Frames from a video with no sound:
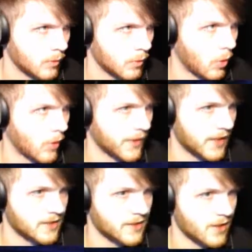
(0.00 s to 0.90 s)
Oh,
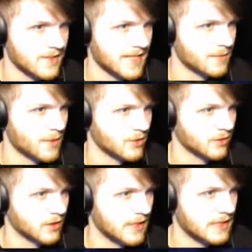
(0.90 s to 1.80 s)
there's the Tarzan special.
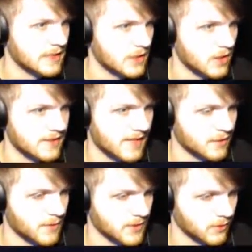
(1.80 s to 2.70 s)
There's the Tarzan
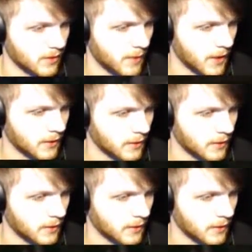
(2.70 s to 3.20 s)
special. Come on.